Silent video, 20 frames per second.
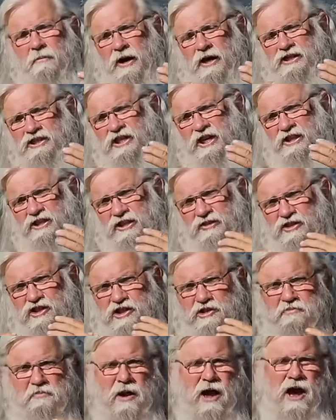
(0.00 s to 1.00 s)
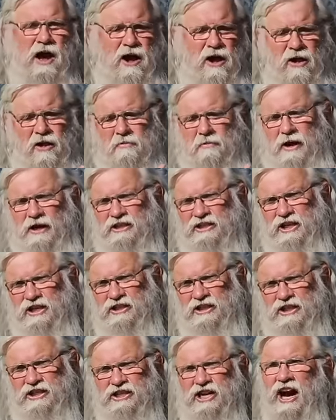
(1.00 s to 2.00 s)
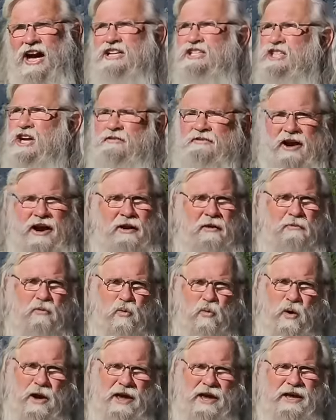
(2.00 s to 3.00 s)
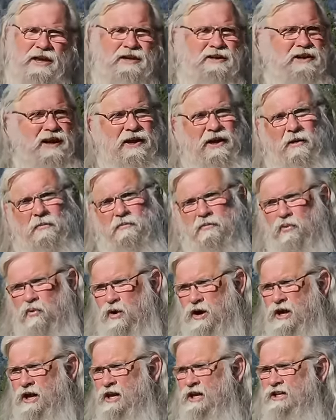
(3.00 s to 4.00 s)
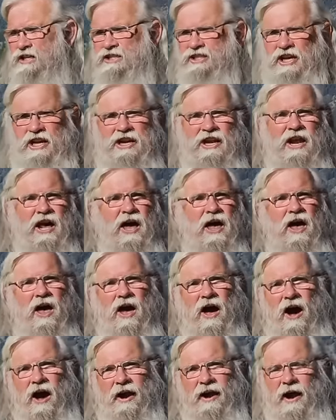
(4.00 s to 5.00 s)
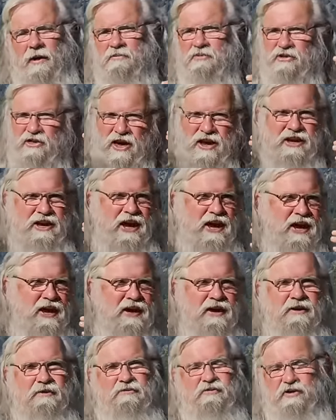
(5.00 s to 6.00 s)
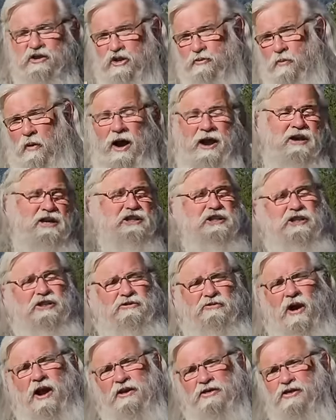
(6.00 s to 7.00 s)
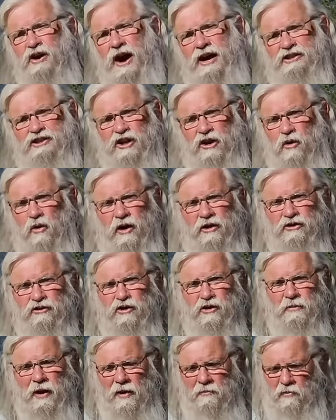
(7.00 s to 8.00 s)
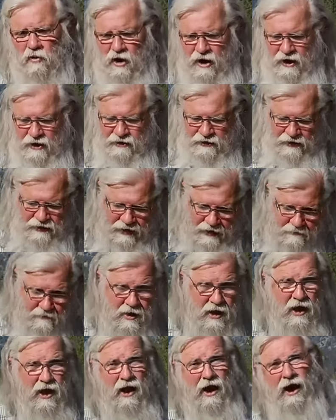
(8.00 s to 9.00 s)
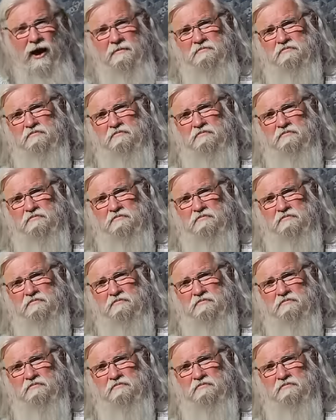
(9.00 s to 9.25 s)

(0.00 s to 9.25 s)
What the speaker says: sense of smell, my sense of touch. I've got a wind and a breeze, and I'm thinking, and stray thoughts are going through my brain, and I'm